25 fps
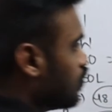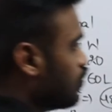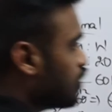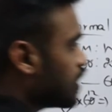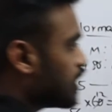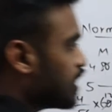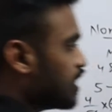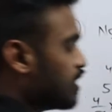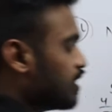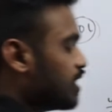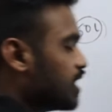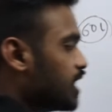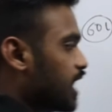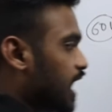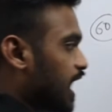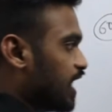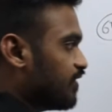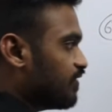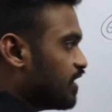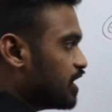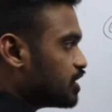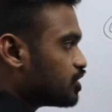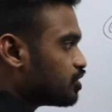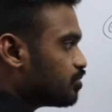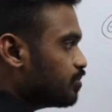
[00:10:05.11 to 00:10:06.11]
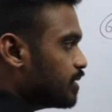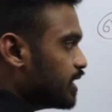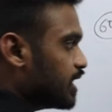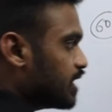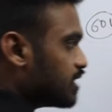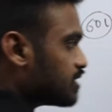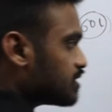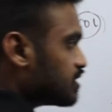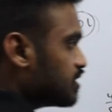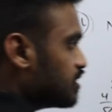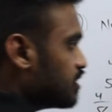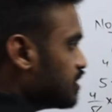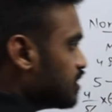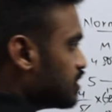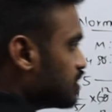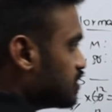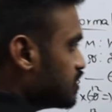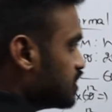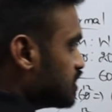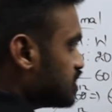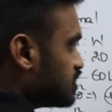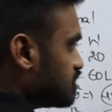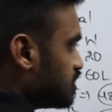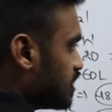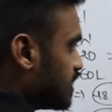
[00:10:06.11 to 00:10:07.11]
Okay, I want to make
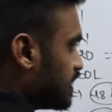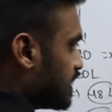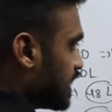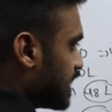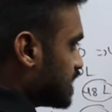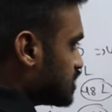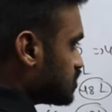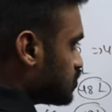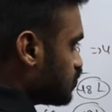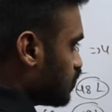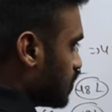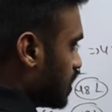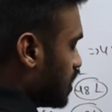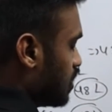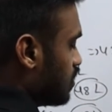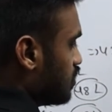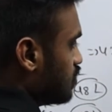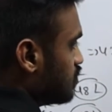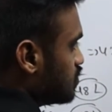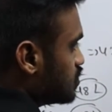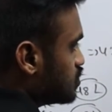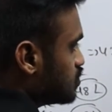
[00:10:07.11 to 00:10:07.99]
this 3 as 12.